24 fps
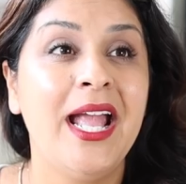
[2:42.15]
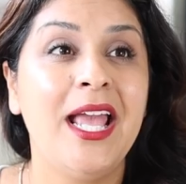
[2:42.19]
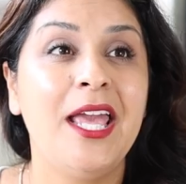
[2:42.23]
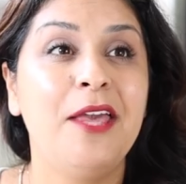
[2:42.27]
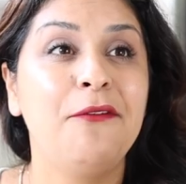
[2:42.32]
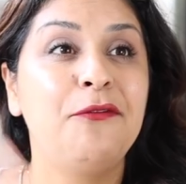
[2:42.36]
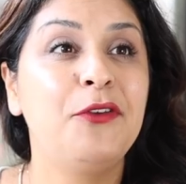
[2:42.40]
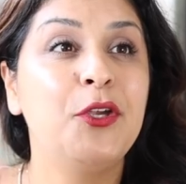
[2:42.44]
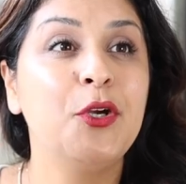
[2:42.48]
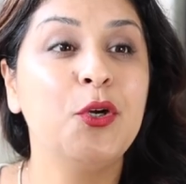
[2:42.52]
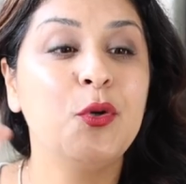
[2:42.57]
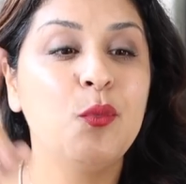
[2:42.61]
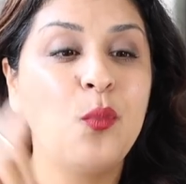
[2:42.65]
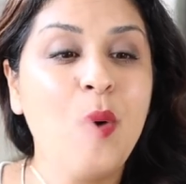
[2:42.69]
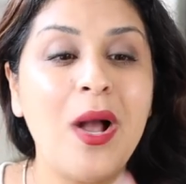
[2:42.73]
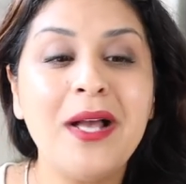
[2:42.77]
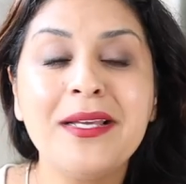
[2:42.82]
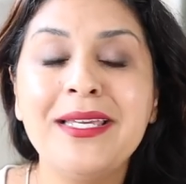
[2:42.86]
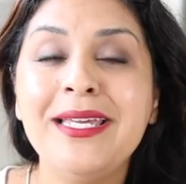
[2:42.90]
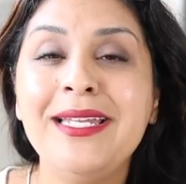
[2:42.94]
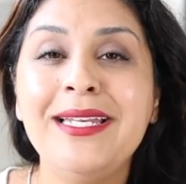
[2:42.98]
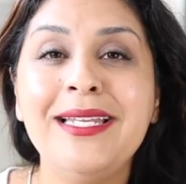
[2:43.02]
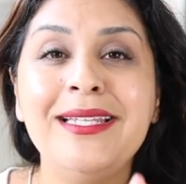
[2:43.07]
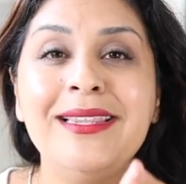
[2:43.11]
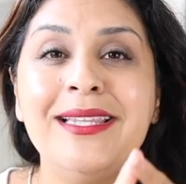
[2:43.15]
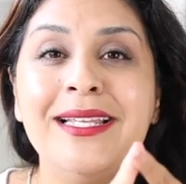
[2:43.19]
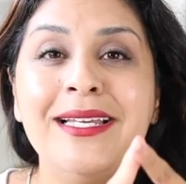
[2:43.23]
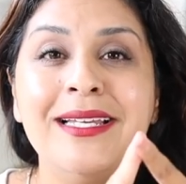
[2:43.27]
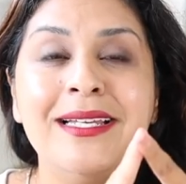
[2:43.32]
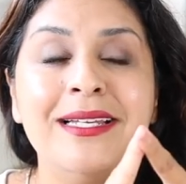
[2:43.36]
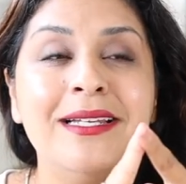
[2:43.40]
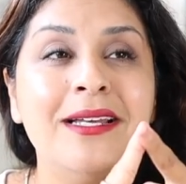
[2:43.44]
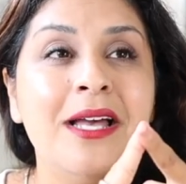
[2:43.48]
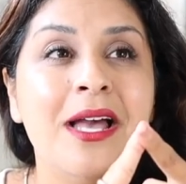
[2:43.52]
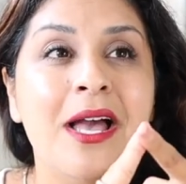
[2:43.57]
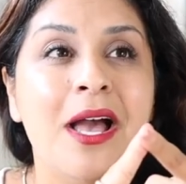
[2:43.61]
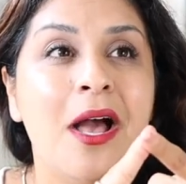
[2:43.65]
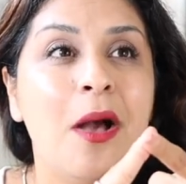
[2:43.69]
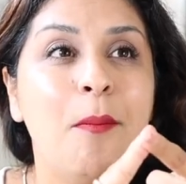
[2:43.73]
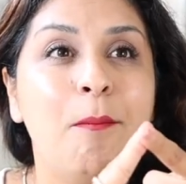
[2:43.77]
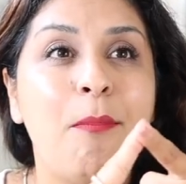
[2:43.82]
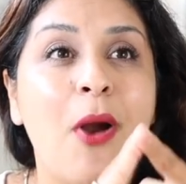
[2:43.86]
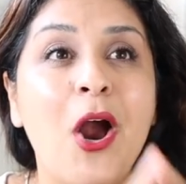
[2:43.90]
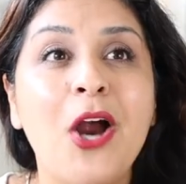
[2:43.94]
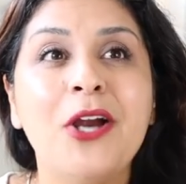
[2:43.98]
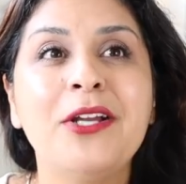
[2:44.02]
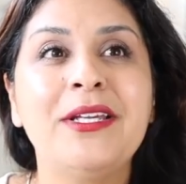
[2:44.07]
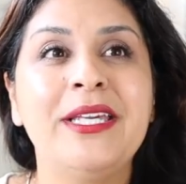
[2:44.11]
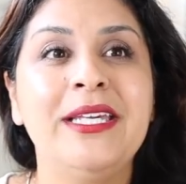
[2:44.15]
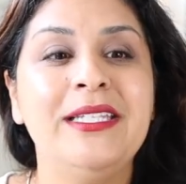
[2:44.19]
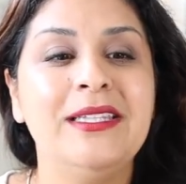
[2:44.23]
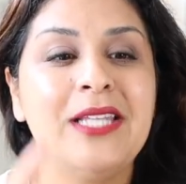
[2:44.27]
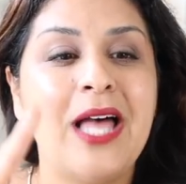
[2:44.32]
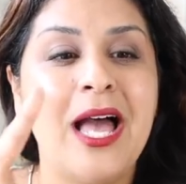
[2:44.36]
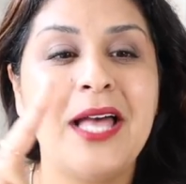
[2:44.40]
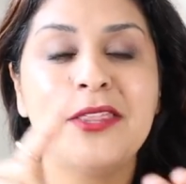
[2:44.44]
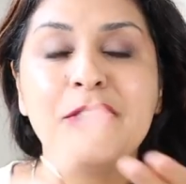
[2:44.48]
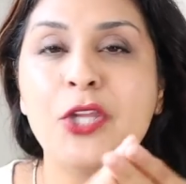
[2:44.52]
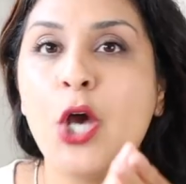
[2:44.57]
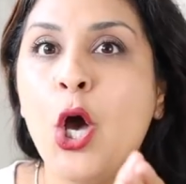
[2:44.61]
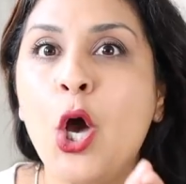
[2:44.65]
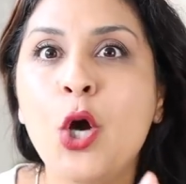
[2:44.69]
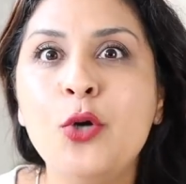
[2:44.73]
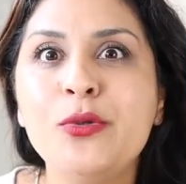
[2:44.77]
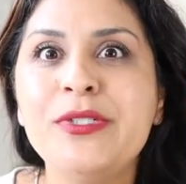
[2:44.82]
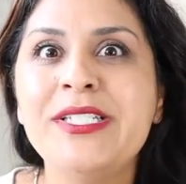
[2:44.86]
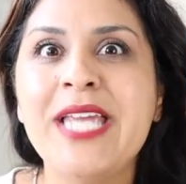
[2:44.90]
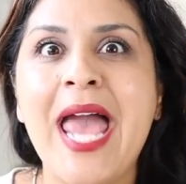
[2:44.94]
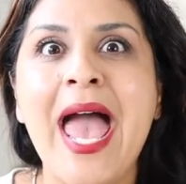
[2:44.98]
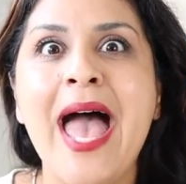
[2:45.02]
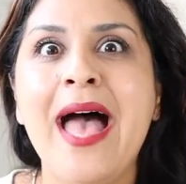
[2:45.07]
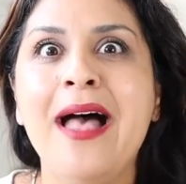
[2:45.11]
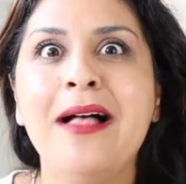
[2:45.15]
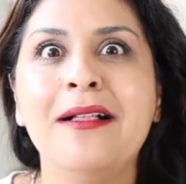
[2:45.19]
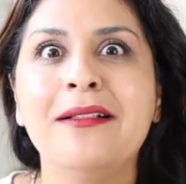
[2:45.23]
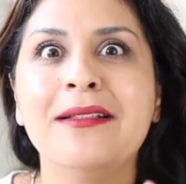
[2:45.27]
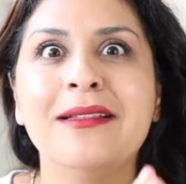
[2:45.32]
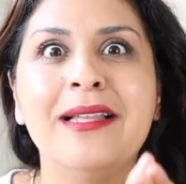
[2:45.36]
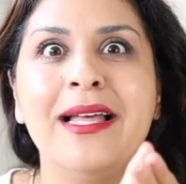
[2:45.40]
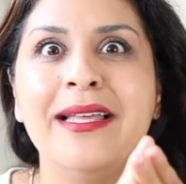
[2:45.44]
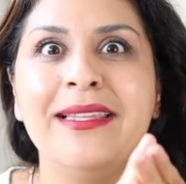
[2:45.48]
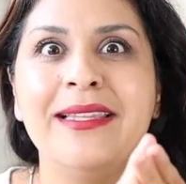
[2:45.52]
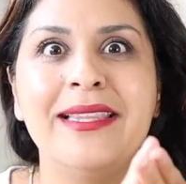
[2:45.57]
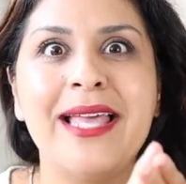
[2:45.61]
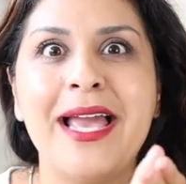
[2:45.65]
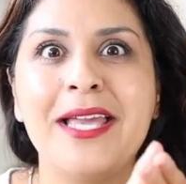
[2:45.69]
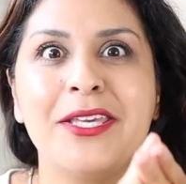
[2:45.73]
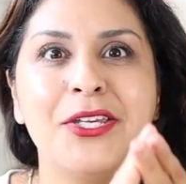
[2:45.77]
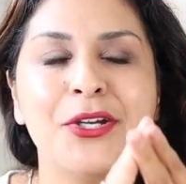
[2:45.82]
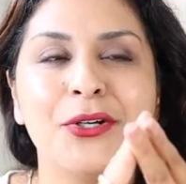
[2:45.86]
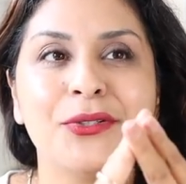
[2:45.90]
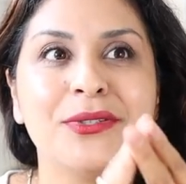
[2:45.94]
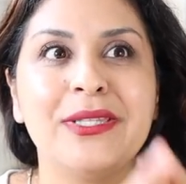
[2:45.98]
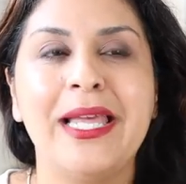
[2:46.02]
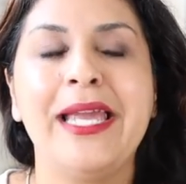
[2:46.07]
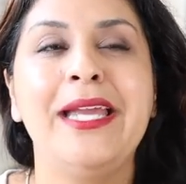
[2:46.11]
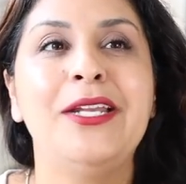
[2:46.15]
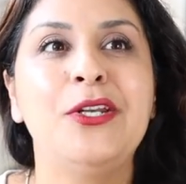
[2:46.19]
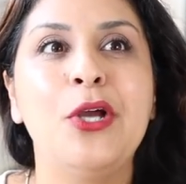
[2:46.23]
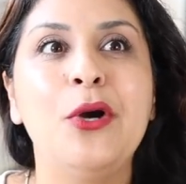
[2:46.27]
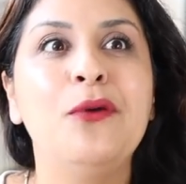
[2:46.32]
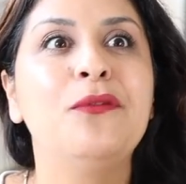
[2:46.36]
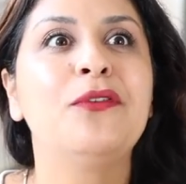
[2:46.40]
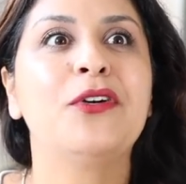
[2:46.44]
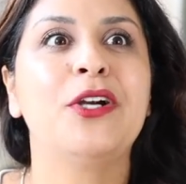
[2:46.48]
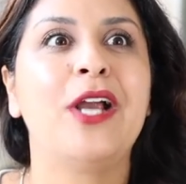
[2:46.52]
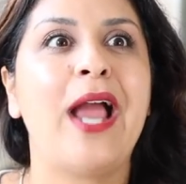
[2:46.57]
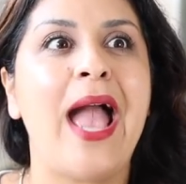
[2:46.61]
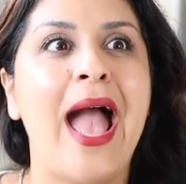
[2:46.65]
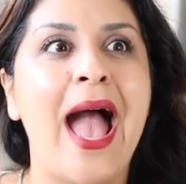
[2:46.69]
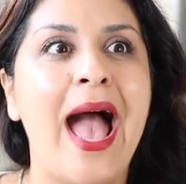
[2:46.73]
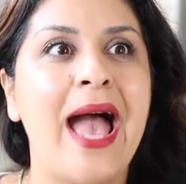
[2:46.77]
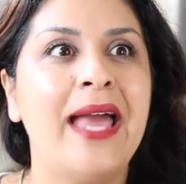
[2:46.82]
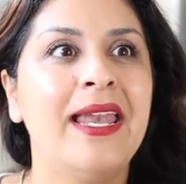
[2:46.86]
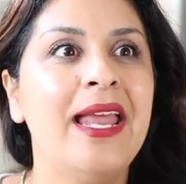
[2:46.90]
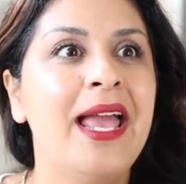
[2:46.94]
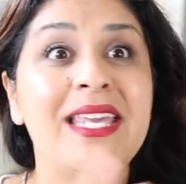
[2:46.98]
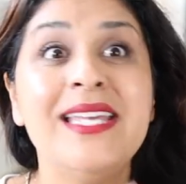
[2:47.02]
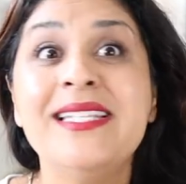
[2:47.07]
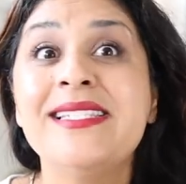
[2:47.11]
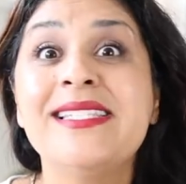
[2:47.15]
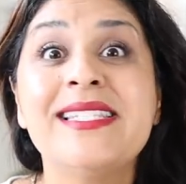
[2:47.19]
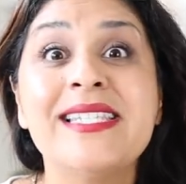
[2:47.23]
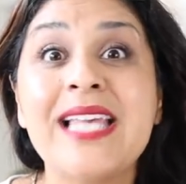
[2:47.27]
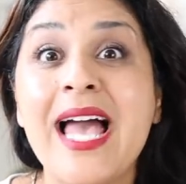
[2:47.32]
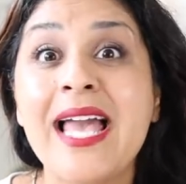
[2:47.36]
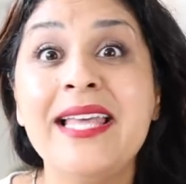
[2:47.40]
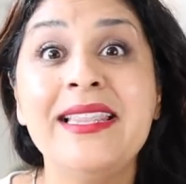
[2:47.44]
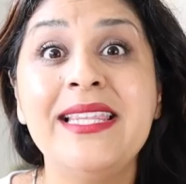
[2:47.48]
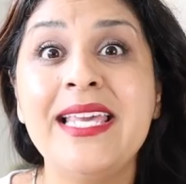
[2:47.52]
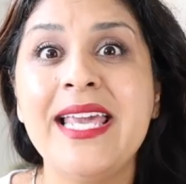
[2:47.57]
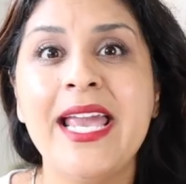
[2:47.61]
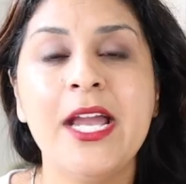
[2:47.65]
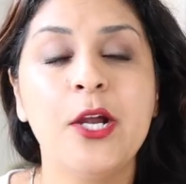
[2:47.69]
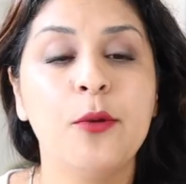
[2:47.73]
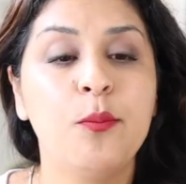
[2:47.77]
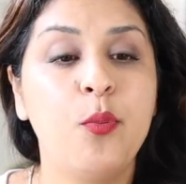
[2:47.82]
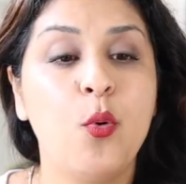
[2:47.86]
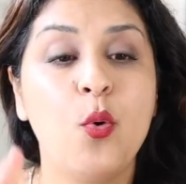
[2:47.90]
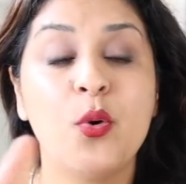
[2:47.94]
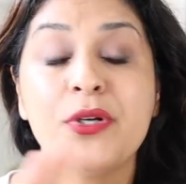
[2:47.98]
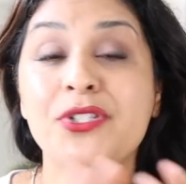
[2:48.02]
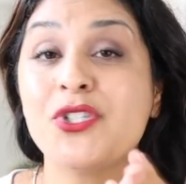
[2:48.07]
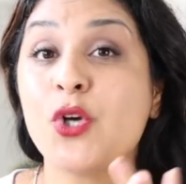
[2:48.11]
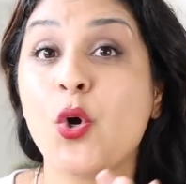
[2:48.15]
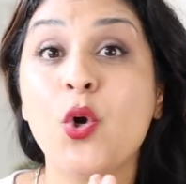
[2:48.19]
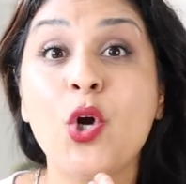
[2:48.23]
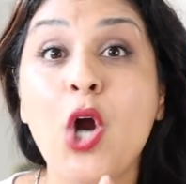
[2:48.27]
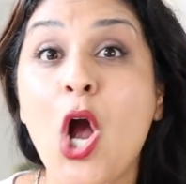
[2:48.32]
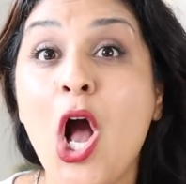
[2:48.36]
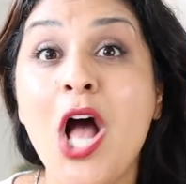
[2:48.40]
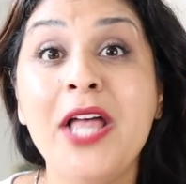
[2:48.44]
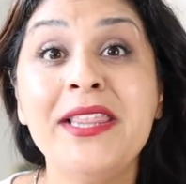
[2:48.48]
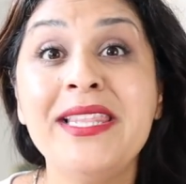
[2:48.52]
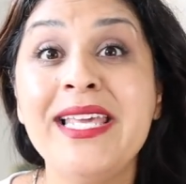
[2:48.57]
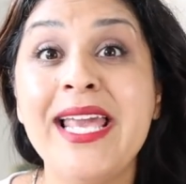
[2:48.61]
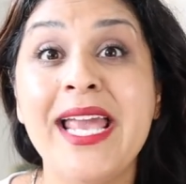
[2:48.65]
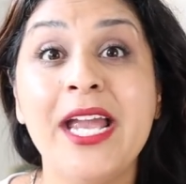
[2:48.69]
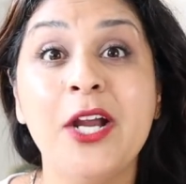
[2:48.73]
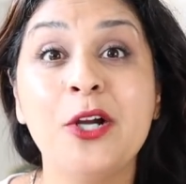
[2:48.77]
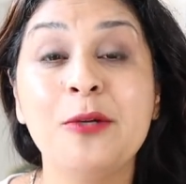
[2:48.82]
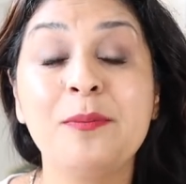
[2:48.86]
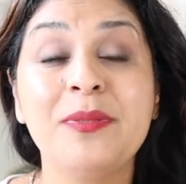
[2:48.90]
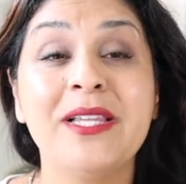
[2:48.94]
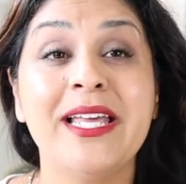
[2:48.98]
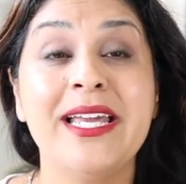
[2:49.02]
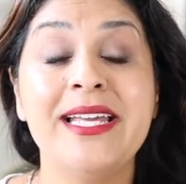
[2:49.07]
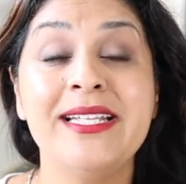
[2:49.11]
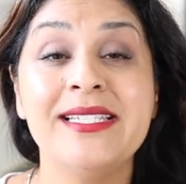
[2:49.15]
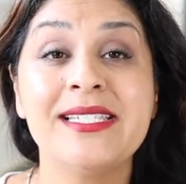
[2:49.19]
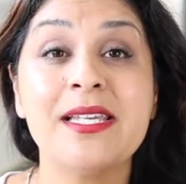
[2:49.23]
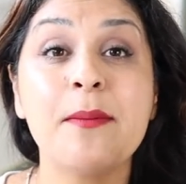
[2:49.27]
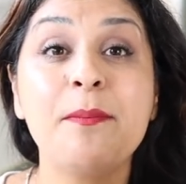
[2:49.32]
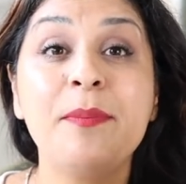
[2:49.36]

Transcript: if you're walking in the parking lot, the hotel that you're laying over at, inside the airports or on the airplanes,